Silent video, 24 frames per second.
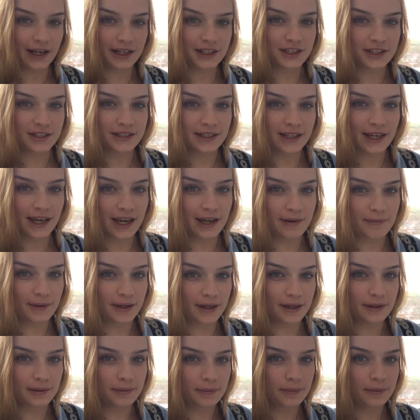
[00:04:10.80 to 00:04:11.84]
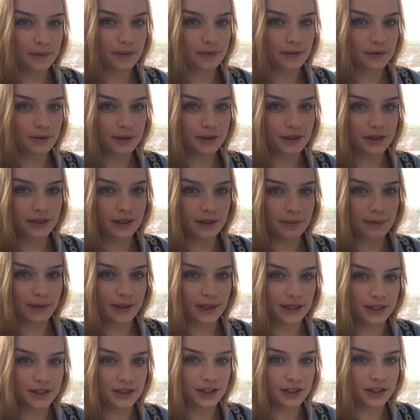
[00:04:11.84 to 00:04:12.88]
I just came up for the
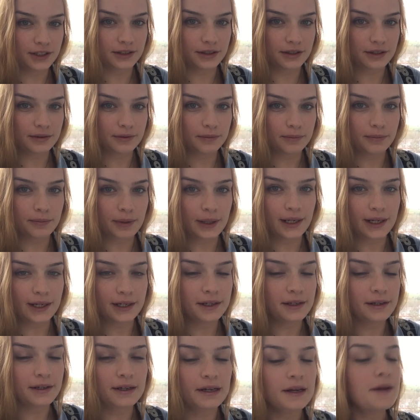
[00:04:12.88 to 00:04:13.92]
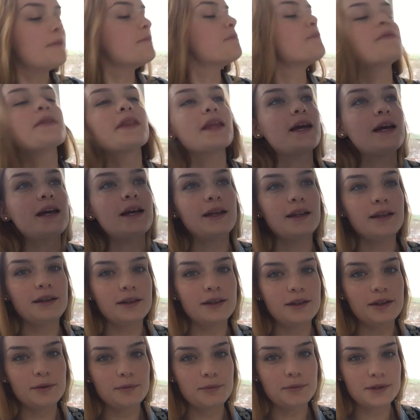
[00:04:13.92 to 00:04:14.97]
departure path,
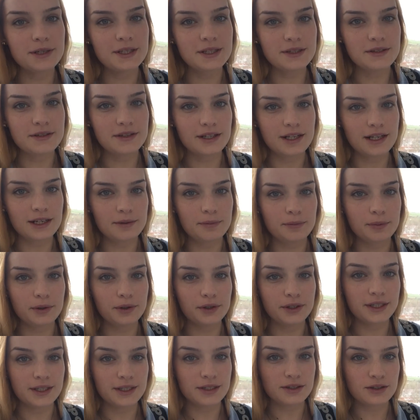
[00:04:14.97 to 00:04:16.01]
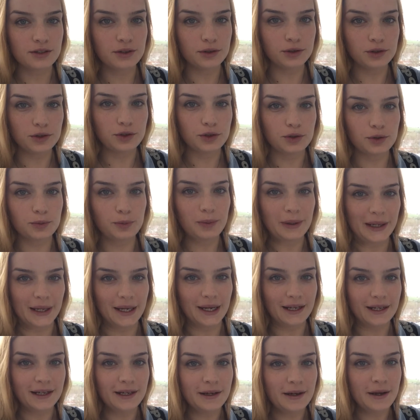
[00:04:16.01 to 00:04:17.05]
and the Bristol airport is not too
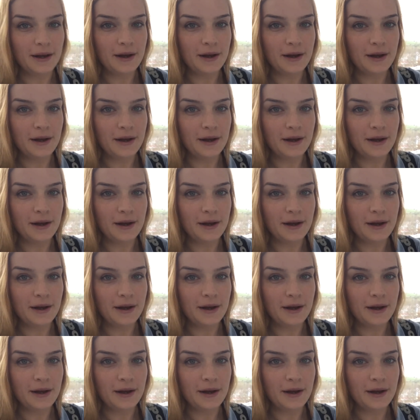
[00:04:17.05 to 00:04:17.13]
big.